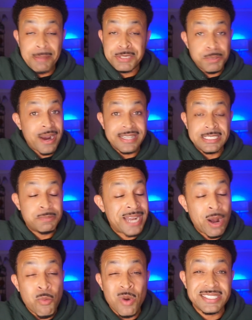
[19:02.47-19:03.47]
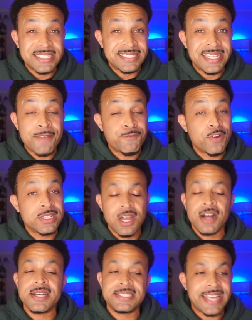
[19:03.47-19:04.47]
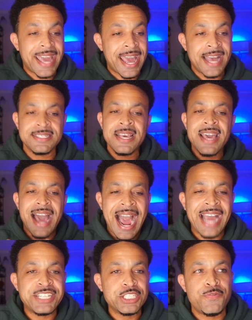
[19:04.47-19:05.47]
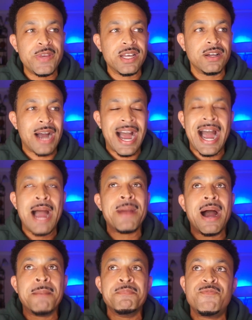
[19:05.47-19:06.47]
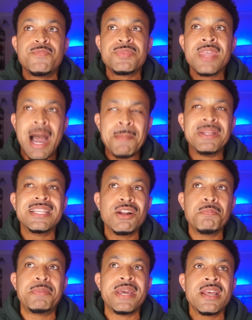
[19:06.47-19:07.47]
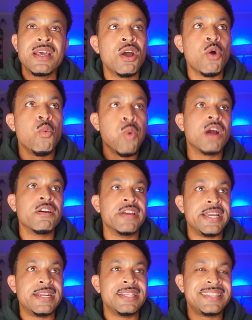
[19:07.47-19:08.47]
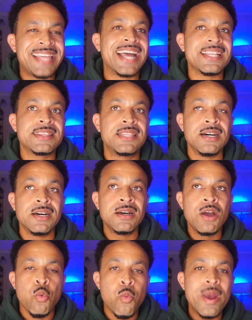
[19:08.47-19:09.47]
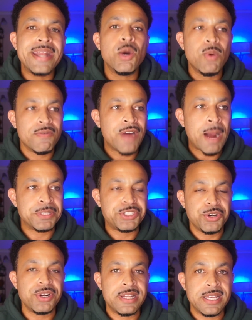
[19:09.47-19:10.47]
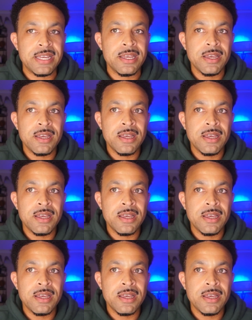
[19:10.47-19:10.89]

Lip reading: surprised he's been at 168 for as long as he has. I just feel I'm a little bit worried that the window of opportunity